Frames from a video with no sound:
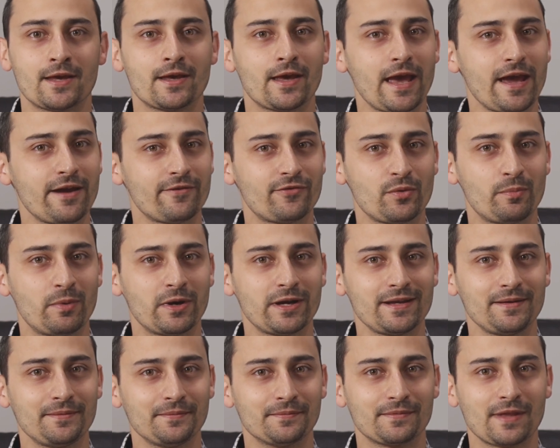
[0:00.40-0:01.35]
Hey
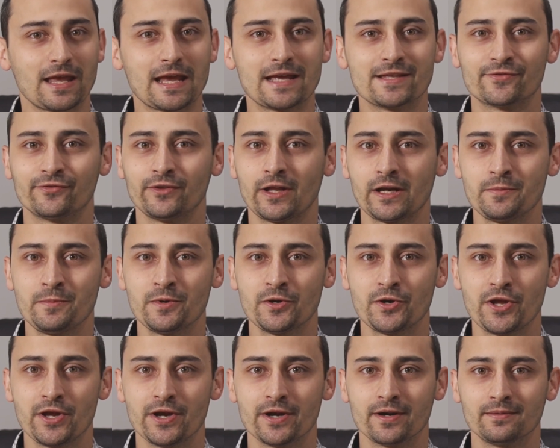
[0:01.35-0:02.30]
everybody, it's Vladimir
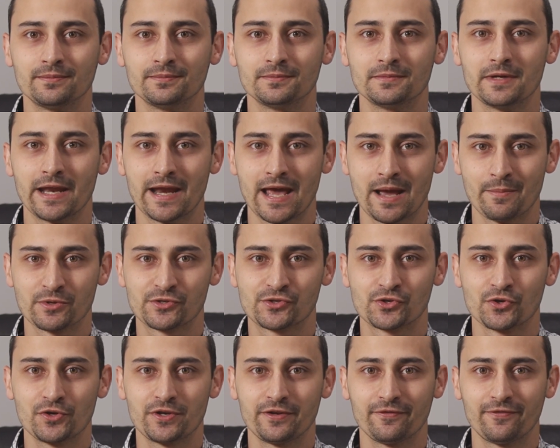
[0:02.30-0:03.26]
here and I'm a
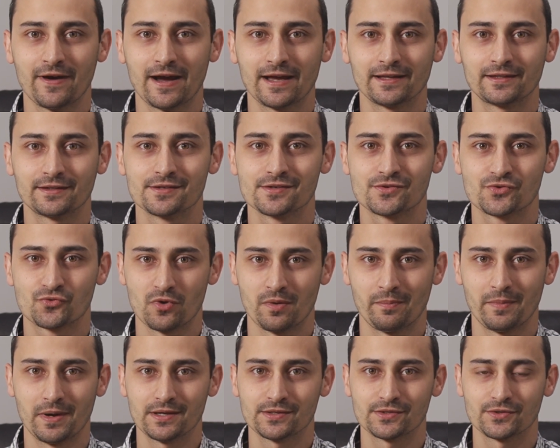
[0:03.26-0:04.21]
certified
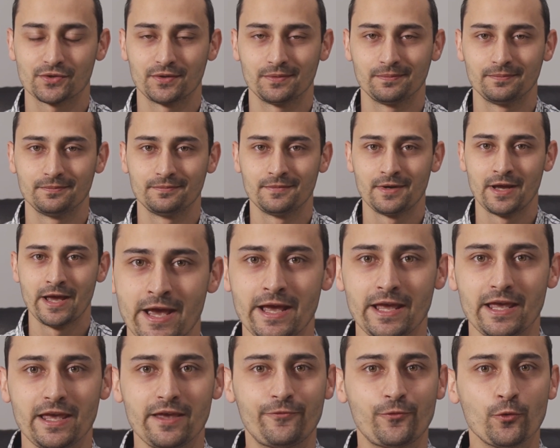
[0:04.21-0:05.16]
Scrum Master.
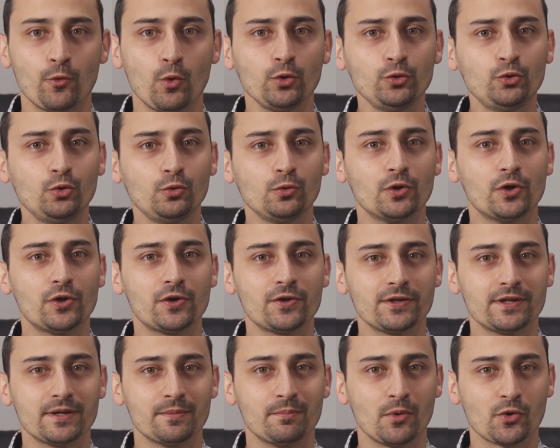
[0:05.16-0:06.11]
If you want to
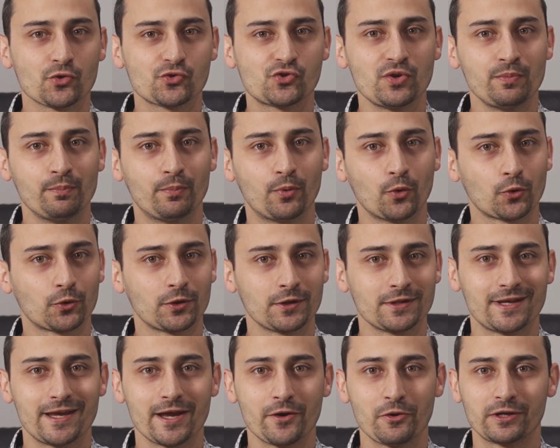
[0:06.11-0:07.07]
learn the most
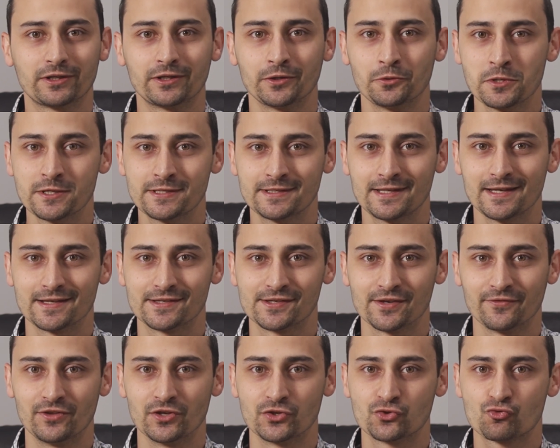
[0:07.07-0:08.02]
important characteristics
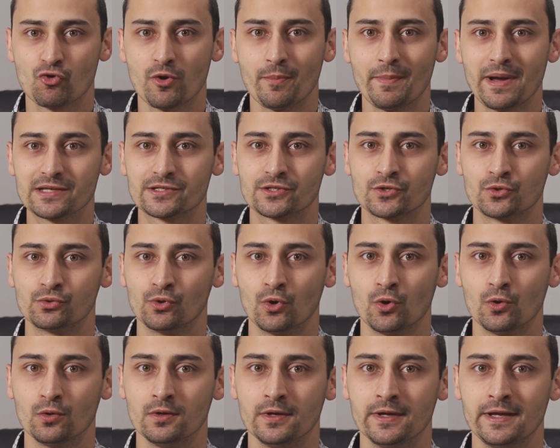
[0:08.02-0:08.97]
of the Scrum Master
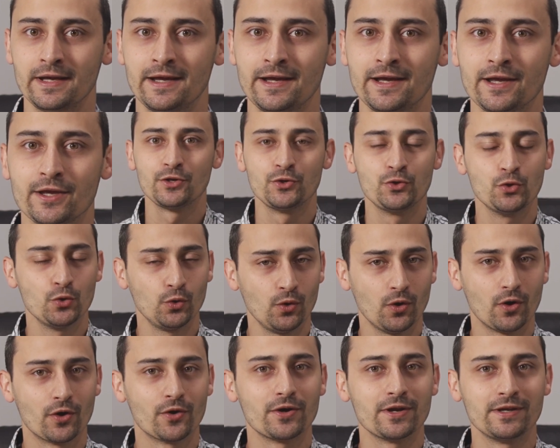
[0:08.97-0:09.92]
role,
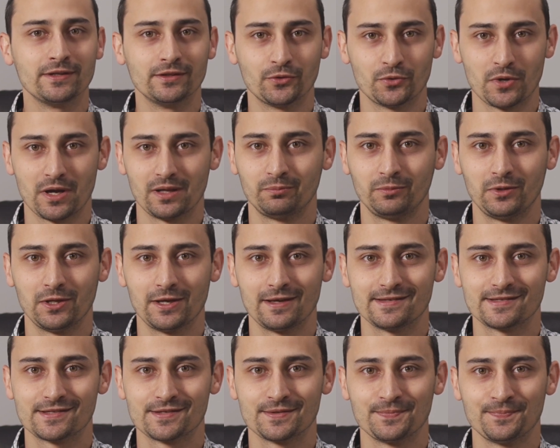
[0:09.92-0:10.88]
you are in the right
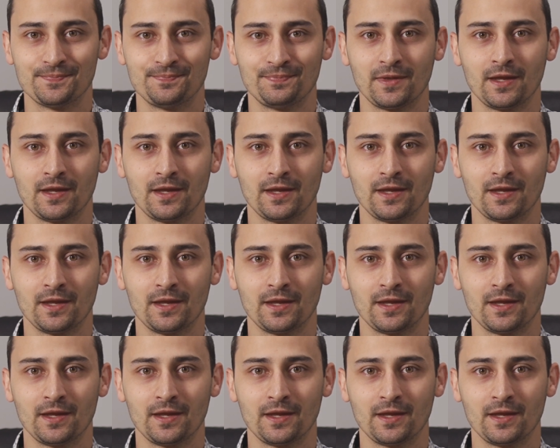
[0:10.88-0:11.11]
place.